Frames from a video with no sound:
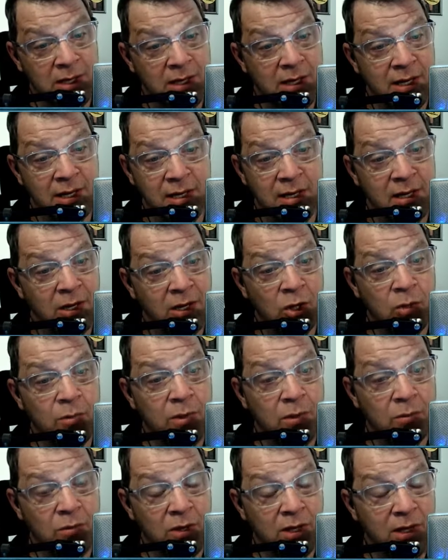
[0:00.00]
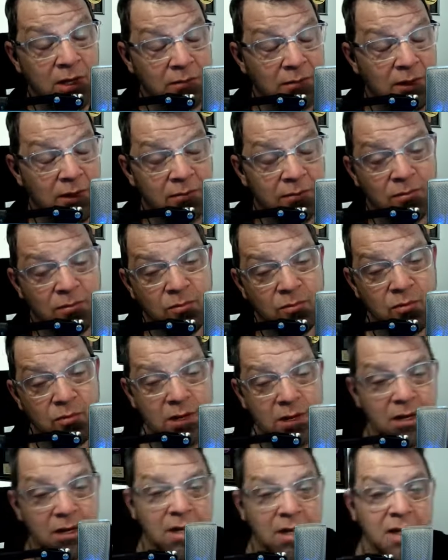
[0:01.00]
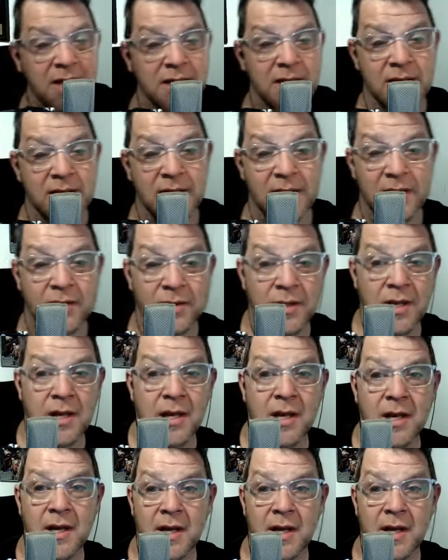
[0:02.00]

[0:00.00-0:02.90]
I didn't get an aluminum one. I wanted to get steel.